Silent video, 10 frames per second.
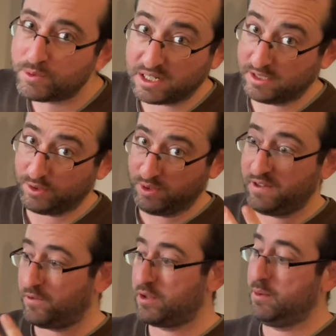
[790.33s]
That's
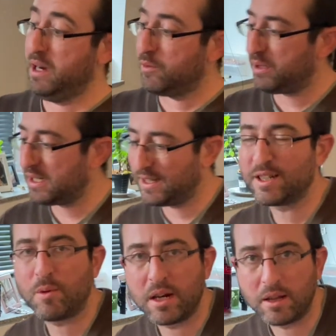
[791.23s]
24 tomato plants. That's
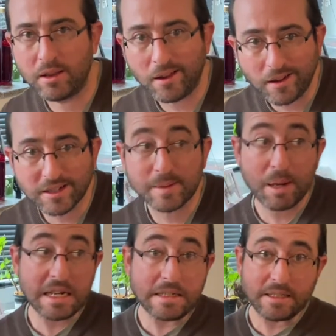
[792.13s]
quite a lot of
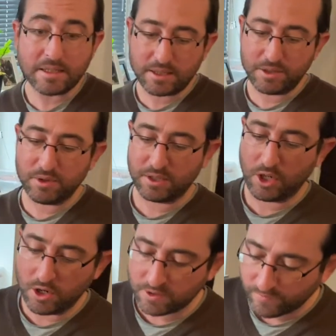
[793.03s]
space to use in the
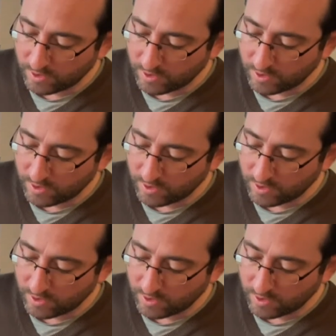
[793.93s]
garden.